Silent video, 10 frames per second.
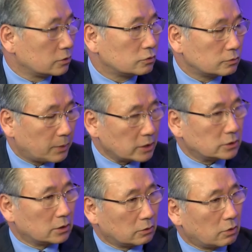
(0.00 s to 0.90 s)
who
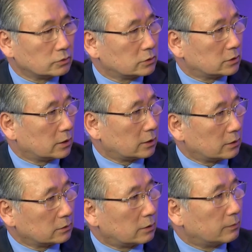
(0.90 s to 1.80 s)
patient go to the
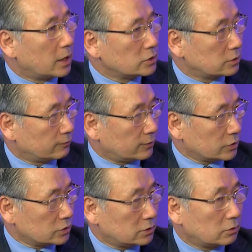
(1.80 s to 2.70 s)
ablation
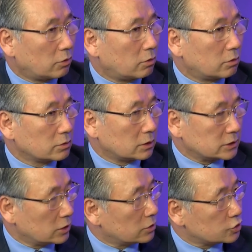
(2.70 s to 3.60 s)
first, or the
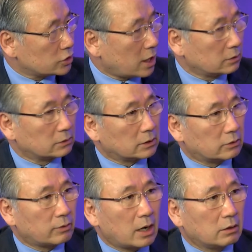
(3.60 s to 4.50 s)
single shot in the
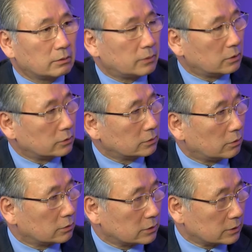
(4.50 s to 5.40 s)
cryo balloon,
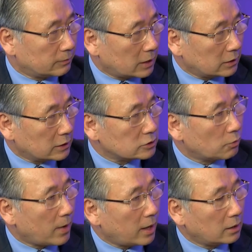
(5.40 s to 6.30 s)
or the very easy
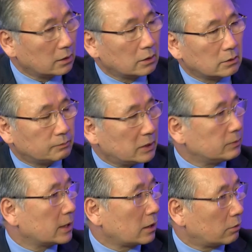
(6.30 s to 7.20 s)
way,
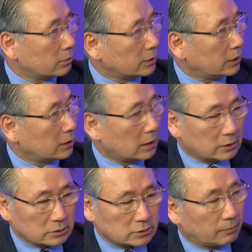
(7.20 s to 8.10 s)
PBI only,
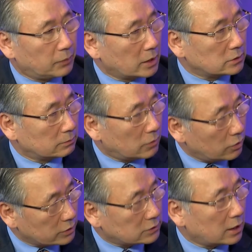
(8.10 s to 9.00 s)
and some patients
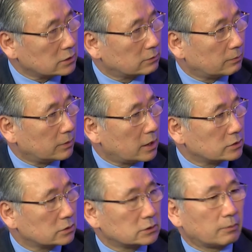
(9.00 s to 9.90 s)
more extensive
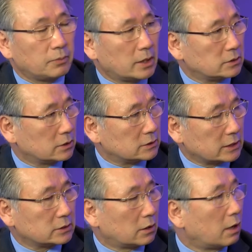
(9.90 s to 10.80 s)
ablation, some patients
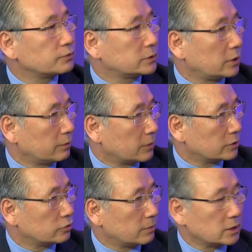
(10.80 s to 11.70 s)
just upstream,
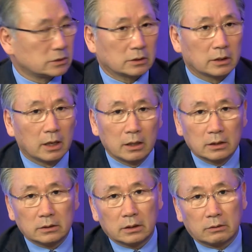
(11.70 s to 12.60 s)
as you mentioned,
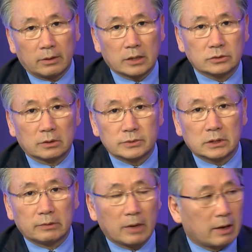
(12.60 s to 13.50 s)
the correction of
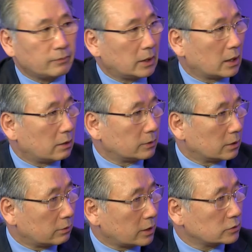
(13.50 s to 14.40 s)
sleep apnea, and
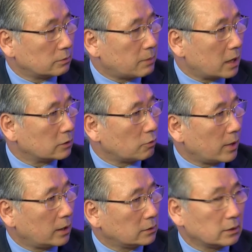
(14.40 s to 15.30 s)
the correction of body
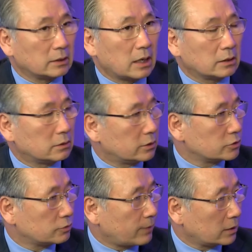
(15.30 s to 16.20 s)
weight, and other
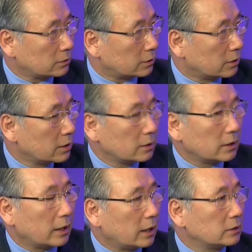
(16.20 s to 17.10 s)
risk factor.
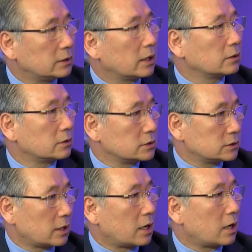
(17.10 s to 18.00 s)
And the
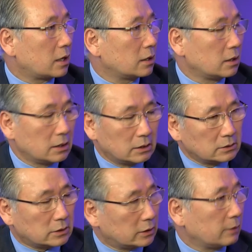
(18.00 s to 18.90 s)
others are
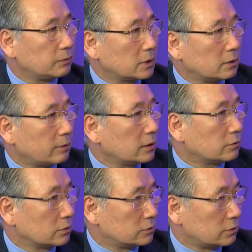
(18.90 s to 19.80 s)
to keep the rate
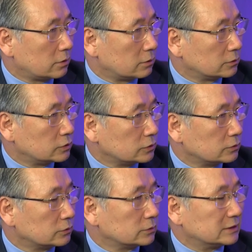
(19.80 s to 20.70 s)
control
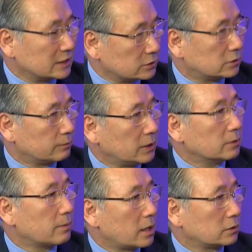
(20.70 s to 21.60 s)
to just
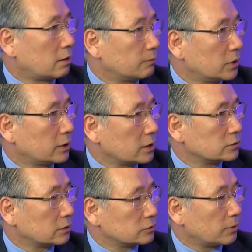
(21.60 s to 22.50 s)
minimize
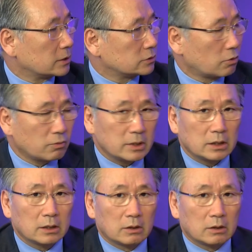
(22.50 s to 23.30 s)
complication as well. So we